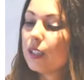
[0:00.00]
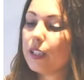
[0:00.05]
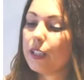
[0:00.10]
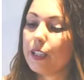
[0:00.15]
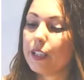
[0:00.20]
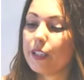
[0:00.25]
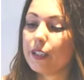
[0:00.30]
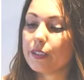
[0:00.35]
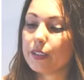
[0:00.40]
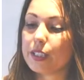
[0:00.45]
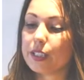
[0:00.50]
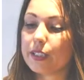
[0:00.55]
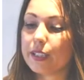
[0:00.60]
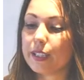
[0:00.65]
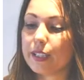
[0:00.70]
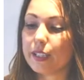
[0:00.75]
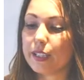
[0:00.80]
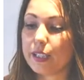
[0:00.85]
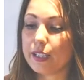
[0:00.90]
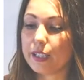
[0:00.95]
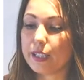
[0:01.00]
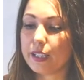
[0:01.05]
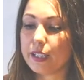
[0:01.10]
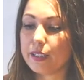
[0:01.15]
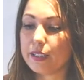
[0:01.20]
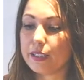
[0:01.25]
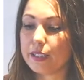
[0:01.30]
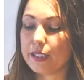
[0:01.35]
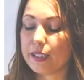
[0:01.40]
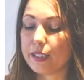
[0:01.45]
Here in the,
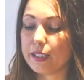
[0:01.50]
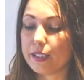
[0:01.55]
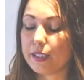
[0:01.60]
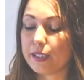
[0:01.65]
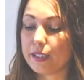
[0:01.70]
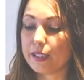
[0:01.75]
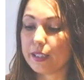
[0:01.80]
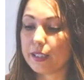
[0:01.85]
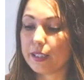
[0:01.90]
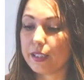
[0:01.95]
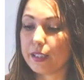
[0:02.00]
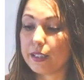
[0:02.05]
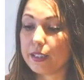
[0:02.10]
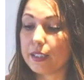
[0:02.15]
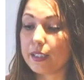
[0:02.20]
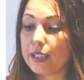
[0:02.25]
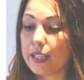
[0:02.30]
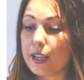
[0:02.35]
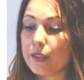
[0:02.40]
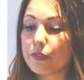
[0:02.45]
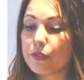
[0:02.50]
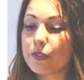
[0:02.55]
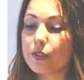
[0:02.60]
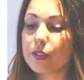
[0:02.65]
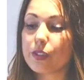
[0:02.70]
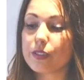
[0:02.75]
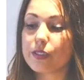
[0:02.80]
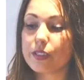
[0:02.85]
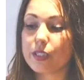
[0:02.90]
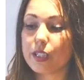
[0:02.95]
in the, in the left,
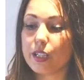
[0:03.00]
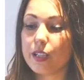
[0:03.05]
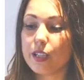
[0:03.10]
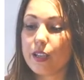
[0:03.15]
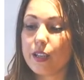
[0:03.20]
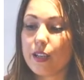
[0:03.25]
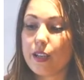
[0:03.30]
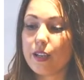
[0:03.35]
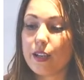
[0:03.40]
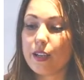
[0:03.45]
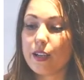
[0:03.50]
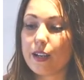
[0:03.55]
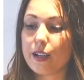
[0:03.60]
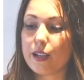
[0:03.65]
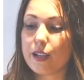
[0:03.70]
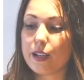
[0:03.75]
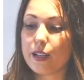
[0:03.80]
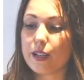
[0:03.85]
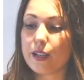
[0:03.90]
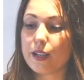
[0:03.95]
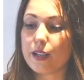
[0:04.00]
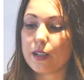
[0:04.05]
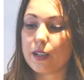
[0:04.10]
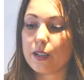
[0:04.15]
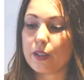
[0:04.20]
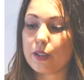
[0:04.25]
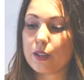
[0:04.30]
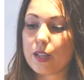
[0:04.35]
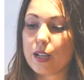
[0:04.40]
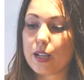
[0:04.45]
you can see
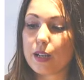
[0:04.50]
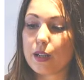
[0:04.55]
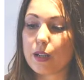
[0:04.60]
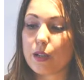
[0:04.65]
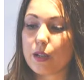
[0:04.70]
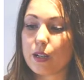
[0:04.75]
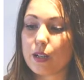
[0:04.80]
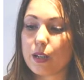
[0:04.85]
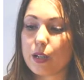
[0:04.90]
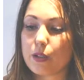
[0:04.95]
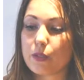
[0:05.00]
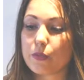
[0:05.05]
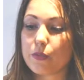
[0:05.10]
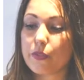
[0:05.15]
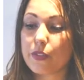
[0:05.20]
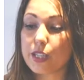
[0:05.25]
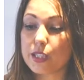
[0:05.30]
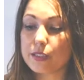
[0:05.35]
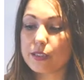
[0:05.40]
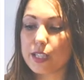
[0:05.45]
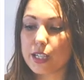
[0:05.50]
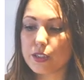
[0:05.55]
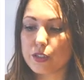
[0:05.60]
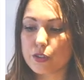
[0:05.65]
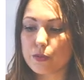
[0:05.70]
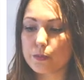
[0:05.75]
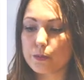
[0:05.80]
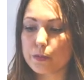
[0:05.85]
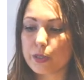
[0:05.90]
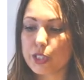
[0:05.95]
uh, a thin
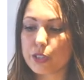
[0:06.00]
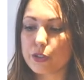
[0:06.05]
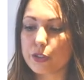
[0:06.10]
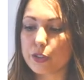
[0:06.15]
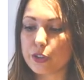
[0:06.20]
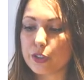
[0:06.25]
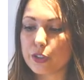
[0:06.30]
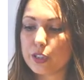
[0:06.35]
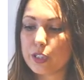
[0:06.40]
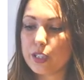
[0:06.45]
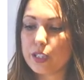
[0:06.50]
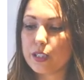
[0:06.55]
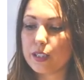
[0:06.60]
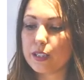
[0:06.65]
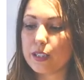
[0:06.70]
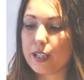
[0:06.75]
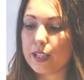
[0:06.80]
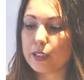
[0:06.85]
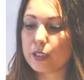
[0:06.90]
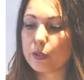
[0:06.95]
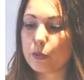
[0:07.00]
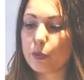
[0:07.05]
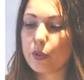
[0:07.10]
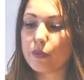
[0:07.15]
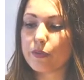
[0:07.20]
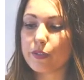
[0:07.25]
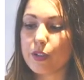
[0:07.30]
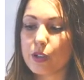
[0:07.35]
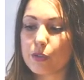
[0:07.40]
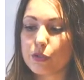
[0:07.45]
section picture that
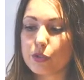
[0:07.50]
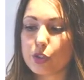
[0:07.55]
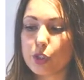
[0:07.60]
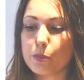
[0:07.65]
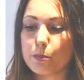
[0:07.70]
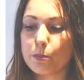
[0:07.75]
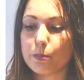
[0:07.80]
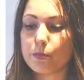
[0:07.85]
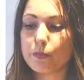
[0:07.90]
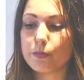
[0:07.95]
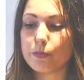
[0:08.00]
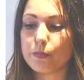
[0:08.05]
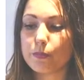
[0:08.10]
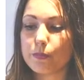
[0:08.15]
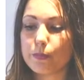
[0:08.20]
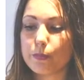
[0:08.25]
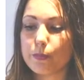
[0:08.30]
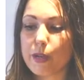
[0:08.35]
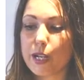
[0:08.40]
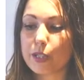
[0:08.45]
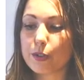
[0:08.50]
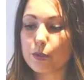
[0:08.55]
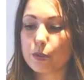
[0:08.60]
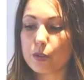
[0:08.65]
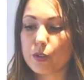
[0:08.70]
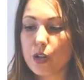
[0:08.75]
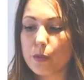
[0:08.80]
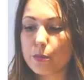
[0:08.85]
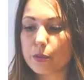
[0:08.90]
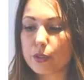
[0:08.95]
we found some mm,
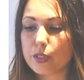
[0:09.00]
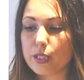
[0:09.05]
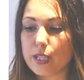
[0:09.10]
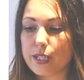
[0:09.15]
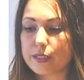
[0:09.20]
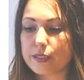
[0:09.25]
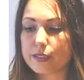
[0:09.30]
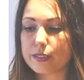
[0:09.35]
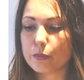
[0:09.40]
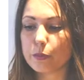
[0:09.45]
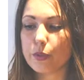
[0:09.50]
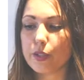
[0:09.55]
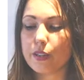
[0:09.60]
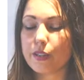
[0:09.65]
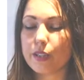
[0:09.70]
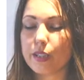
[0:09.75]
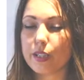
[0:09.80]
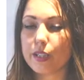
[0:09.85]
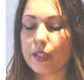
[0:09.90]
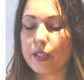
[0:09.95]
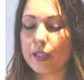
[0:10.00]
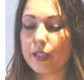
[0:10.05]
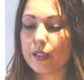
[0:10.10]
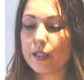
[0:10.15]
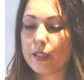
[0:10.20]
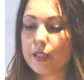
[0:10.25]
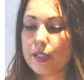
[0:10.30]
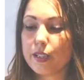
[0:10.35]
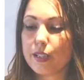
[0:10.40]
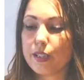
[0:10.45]
microcoprolites with
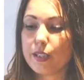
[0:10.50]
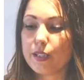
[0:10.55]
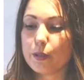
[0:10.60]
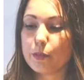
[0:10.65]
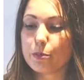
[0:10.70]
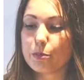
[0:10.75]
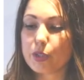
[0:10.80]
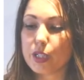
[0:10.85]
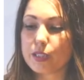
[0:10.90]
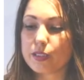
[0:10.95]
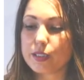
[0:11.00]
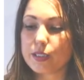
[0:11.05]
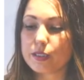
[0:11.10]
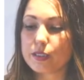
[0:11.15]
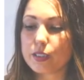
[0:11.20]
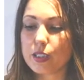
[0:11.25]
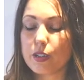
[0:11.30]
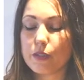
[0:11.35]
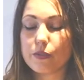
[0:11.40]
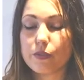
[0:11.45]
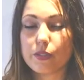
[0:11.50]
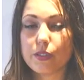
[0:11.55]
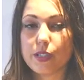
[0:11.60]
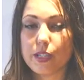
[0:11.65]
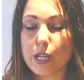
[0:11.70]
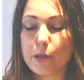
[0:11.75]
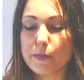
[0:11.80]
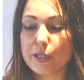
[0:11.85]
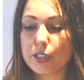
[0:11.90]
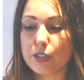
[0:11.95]
uh, presence of
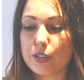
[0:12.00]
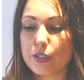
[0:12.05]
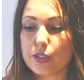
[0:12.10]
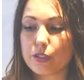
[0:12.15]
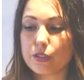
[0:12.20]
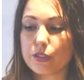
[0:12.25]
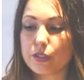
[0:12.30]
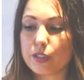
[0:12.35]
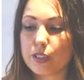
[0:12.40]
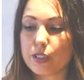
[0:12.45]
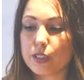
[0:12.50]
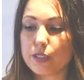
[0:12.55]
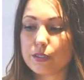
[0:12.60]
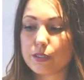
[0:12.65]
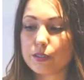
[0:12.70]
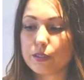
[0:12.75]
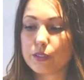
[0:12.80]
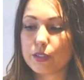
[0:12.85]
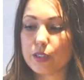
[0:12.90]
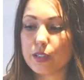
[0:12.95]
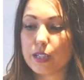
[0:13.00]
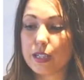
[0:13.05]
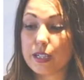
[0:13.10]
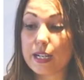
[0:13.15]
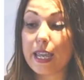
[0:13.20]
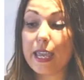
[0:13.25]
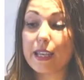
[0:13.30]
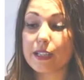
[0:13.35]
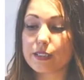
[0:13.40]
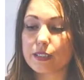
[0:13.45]
nematodes um,
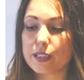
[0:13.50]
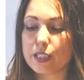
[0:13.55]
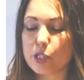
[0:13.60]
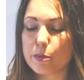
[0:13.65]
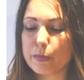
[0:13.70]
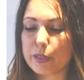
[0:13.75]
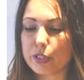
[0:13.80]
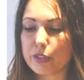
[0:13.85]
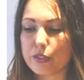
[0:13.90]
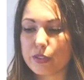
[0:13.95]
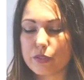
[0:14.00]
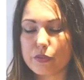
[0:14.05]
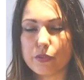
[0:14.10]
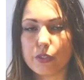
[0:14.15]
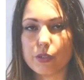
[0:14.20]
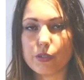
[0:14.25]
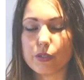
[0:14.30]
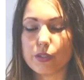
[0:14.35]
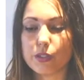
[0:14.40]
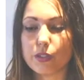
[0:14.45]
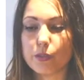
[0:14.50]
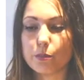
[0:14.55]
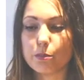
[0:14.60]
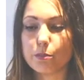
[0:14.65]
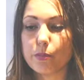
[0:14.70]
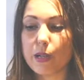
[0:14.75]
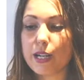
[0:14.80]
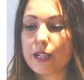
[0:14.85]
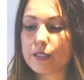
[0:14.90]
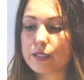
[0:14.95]
and eggs and nematodes from
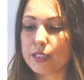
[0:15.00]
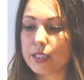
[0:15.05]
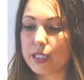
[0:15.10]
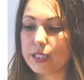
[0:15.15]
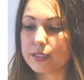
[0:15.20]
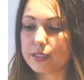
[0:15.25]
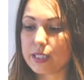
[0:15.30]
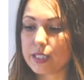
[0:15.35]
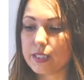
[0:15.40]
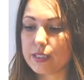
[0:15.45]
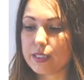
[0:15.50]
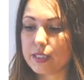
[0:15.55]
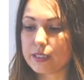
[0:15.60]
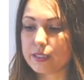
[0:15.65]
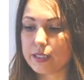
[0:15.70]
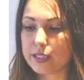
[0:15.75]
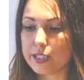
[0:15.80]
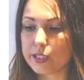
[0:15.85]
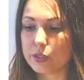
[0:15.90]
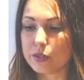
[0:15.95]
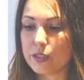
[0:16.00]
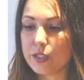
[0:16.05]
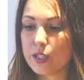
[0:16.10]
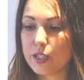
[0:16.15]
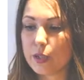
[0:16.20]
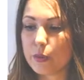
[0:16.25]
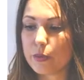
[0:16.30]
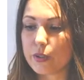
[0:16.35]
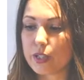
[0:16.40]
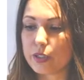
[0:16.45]
parasites that in this case
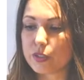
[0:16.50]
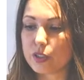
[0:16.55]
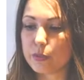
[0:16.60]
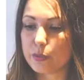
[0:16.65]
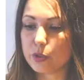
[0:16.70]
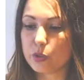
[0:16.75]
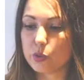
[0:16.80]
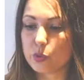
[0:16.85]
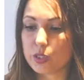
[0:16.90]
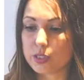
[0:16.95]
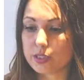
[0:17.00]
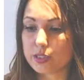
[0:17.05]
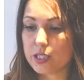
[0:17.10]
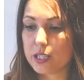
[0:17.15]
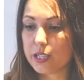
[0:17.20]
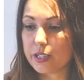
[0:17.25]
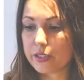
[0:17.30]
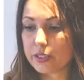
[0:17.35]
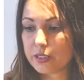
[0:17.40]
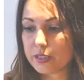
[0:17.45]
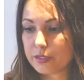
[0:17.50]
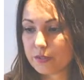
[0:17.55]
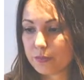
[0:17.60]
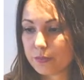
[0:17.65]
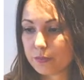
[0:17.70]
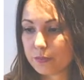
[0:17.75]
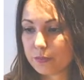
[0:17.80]
were attributed to ascaris.